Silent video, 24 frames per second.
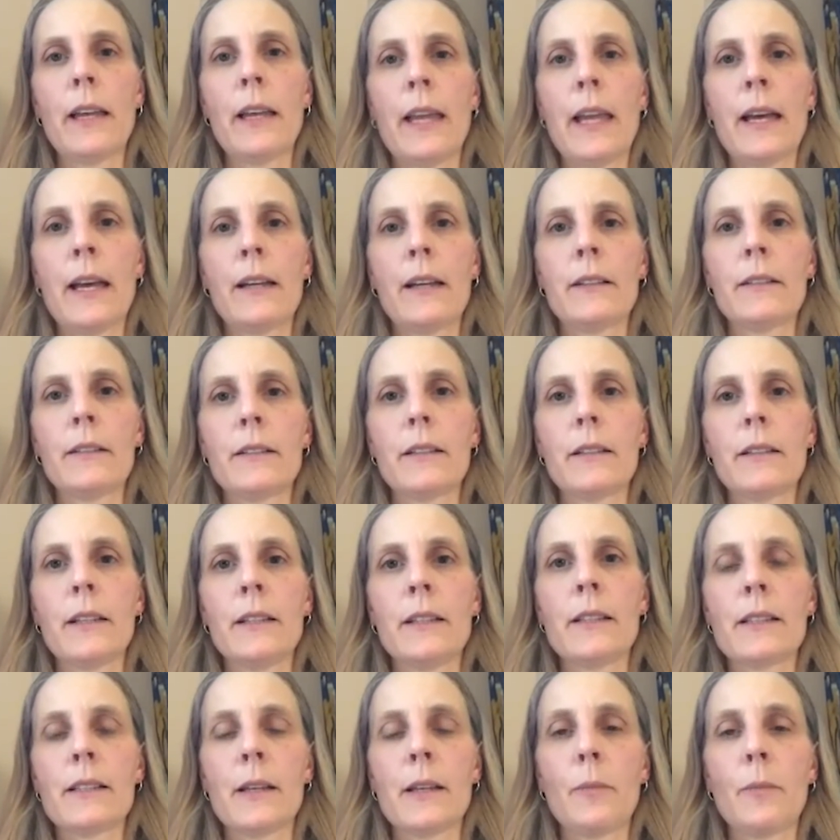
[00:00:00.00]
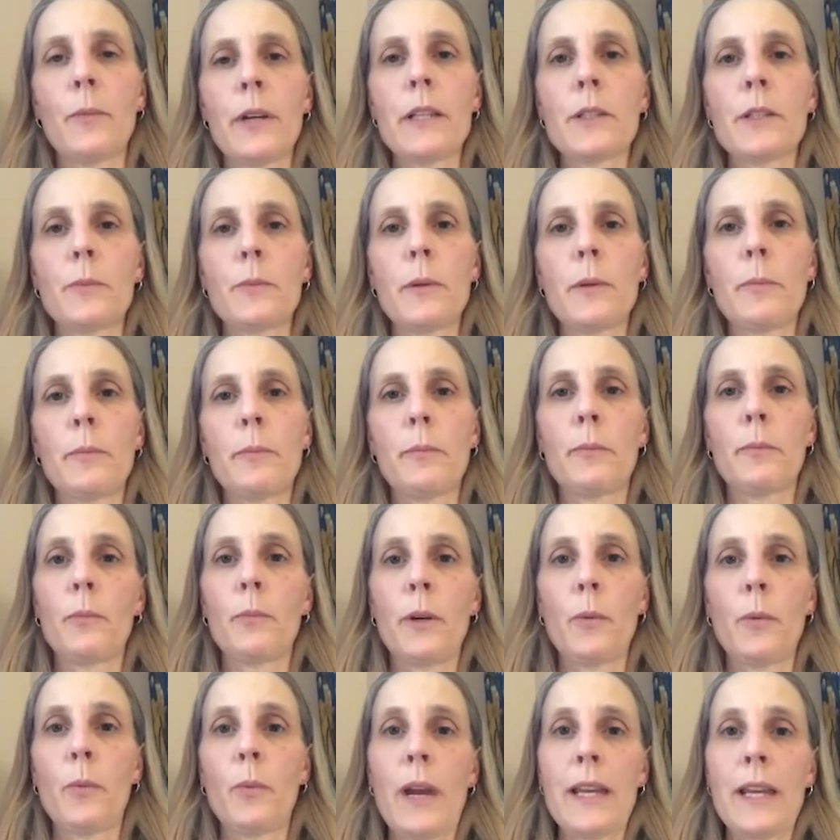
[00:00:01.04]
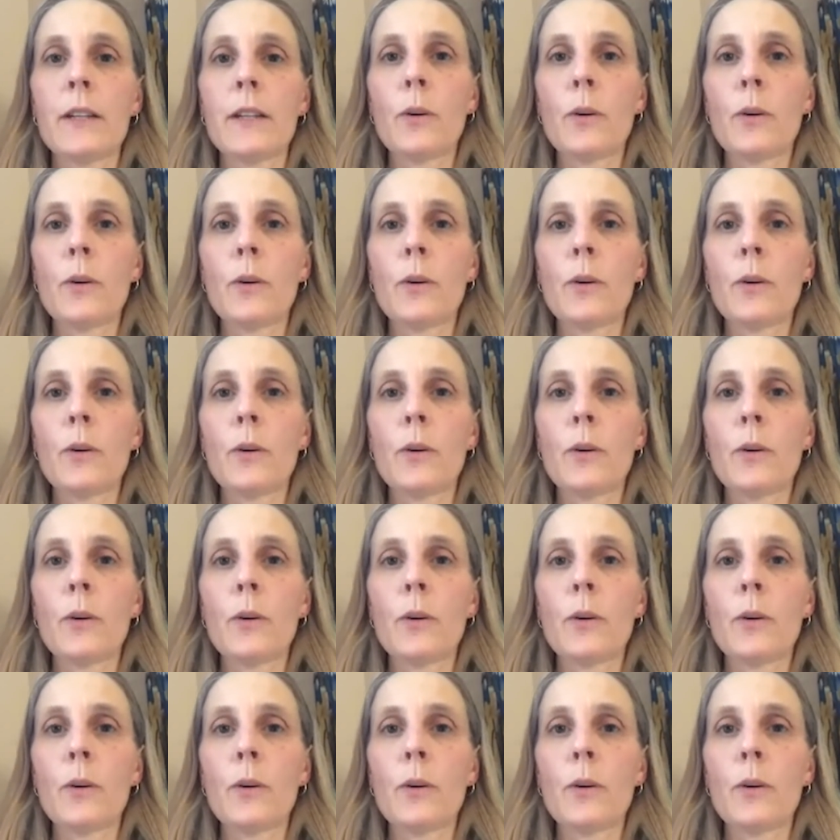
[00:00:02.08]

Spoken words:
and in some ways we waited a